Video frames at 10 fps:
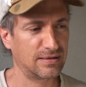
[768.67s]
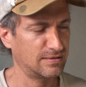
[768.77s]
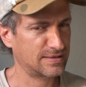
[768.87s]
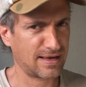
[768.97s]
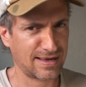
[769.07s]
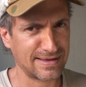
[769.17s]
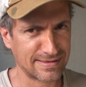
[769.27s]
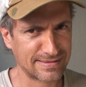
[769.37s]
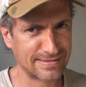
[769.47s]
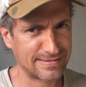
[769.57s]
the
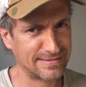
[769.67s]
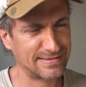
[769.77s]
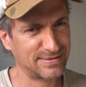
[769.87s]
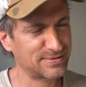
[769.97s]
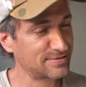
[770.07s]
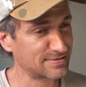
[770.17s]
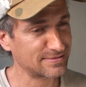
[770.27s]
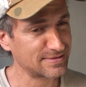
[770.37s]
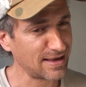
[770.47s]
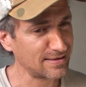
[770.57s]
science. There's, there's the
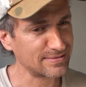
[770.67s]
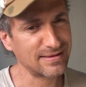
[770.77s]
science,